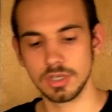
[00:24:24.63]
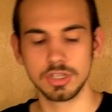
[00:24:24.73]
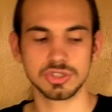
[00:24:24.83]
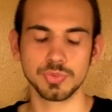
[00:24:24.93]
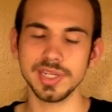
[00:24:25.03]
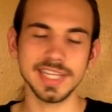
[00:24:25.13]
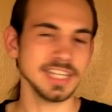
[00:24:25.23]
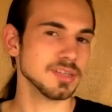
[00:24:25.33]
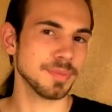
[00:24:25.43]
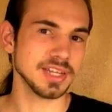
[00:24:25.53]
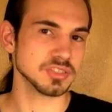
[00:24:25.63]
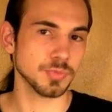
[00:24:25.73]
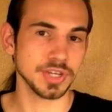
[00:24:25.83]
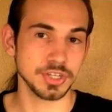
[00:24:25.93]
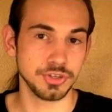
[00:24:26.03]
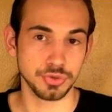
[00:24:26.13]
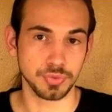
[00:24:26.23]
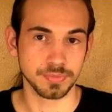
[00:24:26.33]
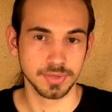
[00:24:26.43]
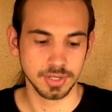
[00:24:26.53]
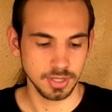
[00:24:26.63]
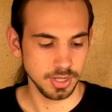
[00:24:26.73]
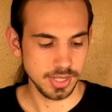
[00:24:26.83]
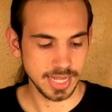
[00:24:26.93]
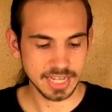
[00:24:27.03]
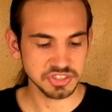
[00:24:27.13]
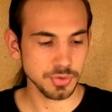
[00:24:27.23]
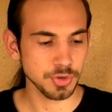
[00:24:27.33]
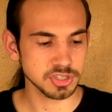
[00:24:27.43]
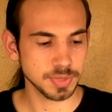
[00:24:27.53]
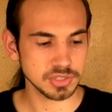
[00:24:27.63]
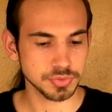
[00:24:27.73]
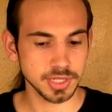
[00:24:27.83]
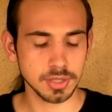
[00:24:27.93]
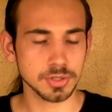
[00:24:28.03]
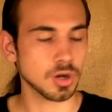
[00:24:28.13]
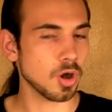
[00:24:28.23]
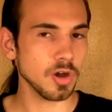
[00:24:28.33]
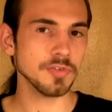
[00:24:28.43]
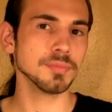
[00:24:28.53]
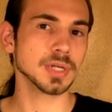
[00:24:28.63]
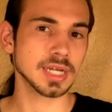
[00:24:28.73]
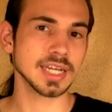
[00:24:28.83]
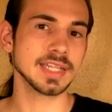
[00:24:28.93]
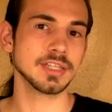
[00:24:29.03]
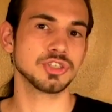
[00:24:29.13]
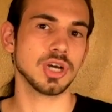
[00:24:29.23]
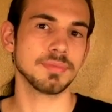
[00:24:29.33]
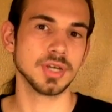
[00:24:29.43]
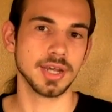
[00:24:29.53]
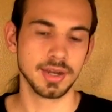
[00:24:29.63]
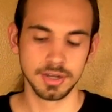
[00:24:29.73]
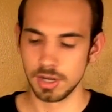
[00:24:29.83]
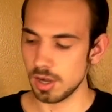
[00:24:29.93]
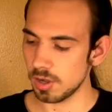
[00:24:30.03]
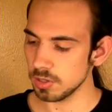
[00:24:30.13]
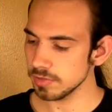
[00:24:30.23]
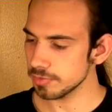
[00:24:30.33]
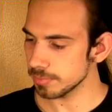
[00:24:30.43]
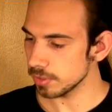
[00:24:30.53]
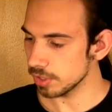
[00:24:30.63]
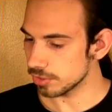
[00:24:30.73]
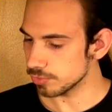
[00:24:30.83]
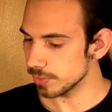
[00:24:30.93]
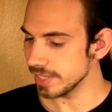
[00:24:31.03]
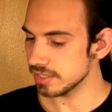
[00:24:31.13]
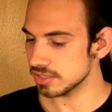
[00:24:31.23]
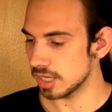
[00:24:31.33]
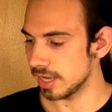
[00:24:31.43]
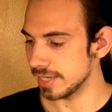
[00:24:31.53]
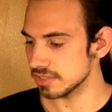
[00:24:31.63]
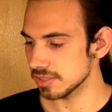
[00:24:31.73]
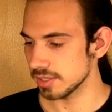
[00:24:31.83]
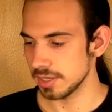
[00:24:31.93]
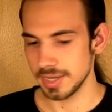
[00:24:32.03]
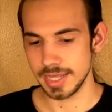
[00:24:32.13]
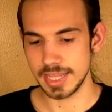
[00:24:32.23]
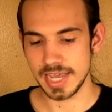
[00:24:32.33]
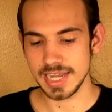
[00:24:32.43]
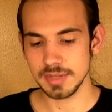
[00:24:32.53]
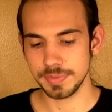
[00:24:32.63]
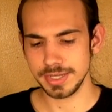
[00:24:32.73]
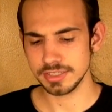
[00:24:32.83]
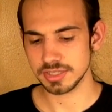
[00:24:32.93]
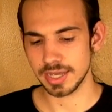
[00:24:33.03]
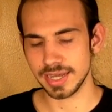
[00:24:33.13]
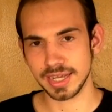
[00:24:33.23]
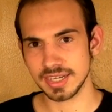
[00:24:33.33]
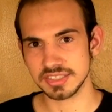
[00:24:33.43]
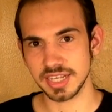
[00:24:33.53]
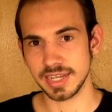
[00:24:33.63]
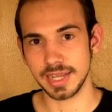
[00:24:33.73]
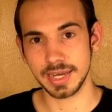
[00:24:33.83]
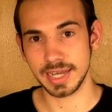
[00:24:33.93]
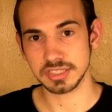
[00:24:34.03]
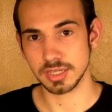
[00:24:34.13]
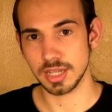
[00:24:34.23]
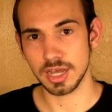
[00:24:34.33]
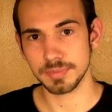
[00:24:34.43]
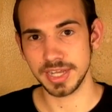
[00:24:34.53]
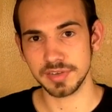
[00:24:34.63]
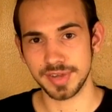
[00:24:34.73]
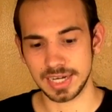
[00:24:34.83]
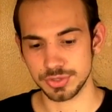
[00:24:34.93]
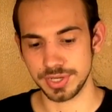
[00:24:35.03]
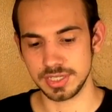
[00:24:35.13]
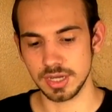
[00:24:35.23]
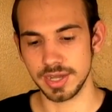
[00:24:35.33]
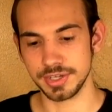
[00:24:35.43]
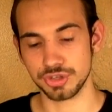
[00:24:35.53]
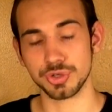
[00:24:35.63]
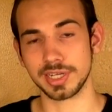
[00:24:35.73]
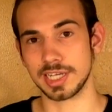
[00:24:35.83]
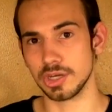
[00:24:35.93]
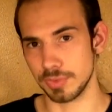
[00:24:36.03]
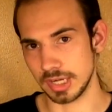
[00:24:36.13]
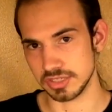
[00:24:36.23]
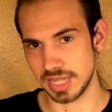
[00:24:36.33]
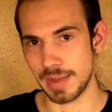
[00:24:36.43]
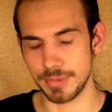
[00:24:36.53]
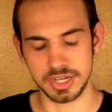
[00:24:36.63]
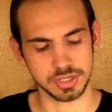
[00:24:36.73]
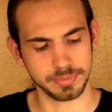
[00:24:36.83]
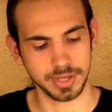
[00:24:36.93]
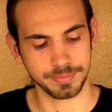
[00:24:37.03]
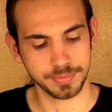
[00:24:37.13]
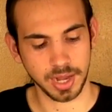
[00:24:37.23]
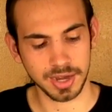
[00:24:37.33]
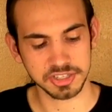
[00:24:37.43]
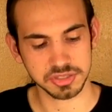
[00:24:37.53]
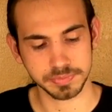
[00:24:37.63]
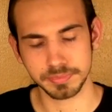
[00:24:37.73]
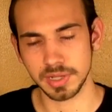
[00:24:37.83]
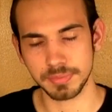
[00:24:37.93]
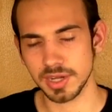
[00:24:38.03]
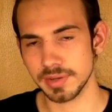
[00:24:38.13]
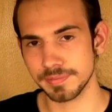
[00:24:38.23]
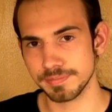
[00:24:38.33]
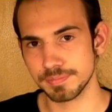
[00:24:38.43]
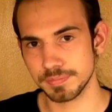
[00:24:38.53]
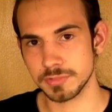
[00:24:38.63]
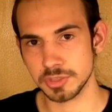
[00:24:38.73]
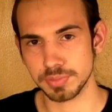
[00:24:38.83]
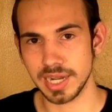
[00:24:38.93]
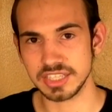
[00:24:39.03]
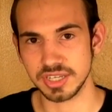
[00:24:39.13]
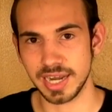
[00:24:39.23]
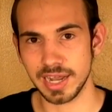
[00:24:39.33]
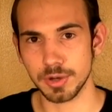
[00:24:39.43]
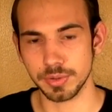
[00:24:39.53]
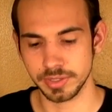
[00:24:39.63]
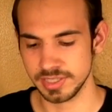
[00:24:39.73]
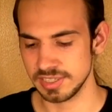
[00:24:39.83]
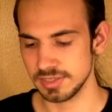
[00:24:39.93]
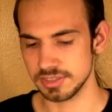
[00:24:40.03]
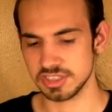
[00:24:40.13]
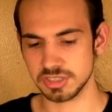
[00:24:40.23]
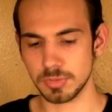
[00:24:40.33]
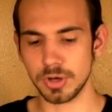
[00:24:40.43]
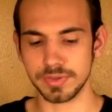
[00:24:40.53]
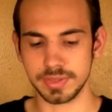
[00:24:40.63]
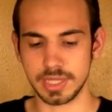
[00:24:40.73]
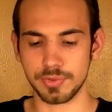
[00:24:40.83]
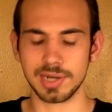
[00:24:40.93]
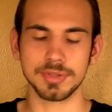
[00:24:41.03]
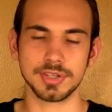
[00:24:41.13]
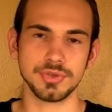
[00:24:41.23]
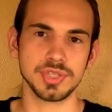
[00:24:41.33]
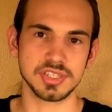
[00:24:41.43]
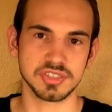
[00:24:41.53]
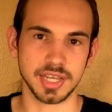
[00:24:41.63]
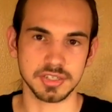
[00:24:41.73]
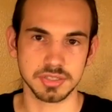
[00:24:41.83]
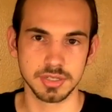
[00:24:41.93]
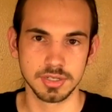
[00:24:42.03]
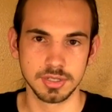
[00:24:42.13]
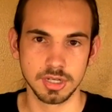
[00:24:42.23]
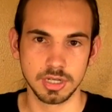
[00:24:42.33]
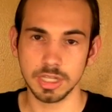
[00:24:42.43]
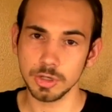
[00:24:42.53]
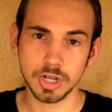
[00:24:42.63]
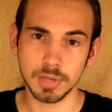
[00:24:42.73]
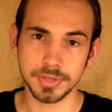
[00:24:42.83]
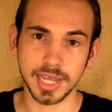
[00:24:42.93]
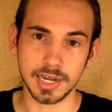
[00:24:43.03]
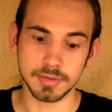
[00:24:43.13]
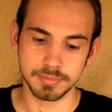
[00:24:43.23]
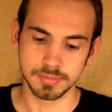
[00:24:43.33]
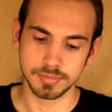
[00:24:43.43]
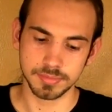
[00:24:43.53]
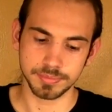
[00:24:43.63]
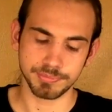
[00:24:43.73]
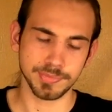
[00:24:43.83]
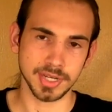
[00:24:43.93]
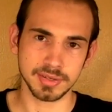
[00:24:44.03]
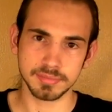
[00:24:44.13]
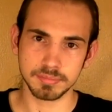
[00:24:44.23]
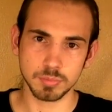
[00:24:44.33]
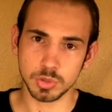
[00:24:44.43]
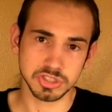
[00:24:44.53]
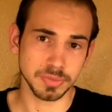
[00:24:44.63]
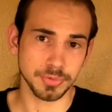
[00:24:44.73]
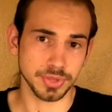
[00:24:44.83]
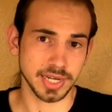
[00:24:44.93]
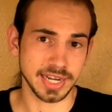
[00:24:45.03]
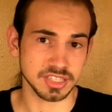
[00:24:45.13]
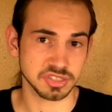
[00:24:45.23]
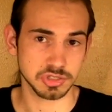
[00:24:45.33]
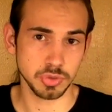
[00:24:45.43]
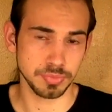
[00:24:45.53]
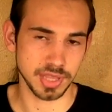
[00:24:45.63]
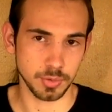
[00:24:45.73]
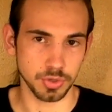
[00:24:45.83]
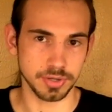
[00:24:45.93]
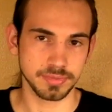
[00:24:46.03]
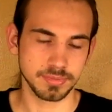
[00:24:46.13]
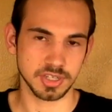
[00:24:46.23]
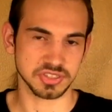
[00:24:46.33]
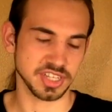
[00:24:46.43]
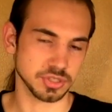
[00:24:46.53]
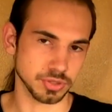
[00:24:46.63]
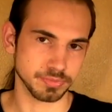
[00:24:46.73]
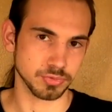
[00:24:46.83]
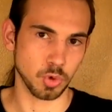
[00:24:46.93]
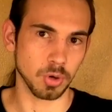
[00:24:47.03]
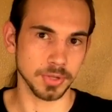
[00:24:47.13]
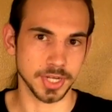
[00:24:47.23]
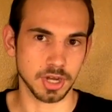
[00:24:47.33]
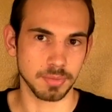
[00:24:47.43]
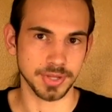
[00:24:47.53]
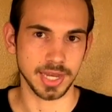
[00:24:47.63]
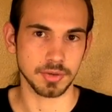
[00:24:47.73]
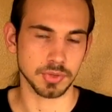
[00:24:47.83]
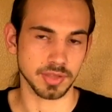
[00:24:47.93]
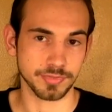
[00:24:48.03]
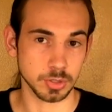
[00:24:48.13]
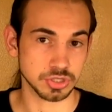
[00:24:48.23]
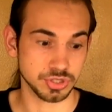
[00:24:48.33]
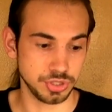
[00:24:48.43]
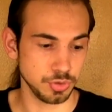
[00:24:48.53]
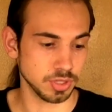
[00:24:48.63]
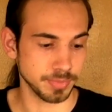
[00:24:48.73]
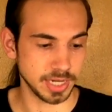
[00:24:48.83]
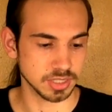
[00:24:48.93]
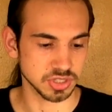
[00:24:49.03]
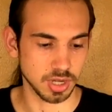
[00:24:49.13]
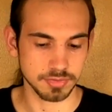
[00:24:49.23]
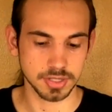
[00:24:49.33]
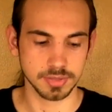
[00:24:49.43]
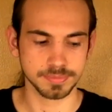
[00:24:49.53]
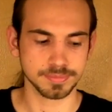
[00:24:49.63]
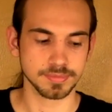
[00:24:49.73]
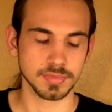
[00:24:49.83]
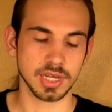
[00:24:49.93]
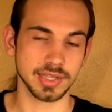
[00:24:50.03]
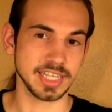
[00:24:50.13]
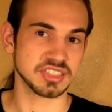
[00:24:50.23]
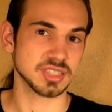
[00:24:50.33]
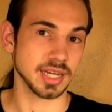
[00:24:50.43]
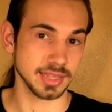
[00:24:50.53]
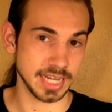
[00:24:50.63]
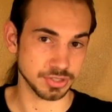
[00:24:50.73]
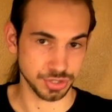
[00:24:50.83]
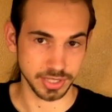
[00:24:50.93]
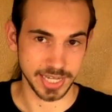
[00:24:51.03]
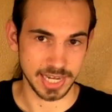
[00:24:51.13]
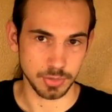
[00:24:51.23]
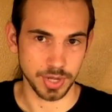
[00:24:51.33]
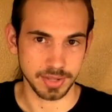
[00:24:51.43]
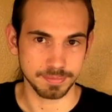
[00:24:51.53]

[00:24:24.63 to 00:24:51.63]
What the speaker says: So really it depends on what you do. You can't say one's best from the other. All of them are going to get the job done. All of them are great designs. And the AEPs, I gotta say, it has a lot of manufacturing done to shrink a gearbox that much. I'm kind of surprised at how smart they were able to do these things. A little complicated, but more simple than I assumed they would, because things are normally complicated when they first do them in airsoft, at least electrically anyway.